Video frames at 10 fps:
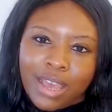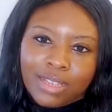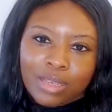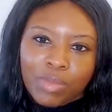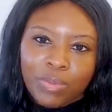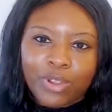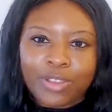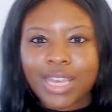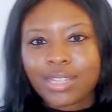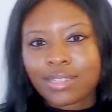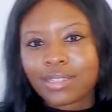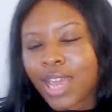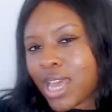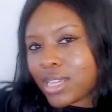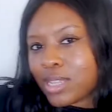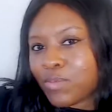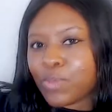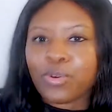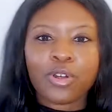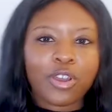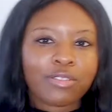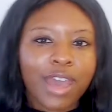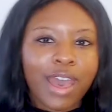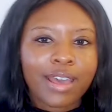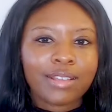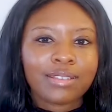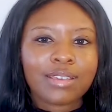Some people are this, some people are that,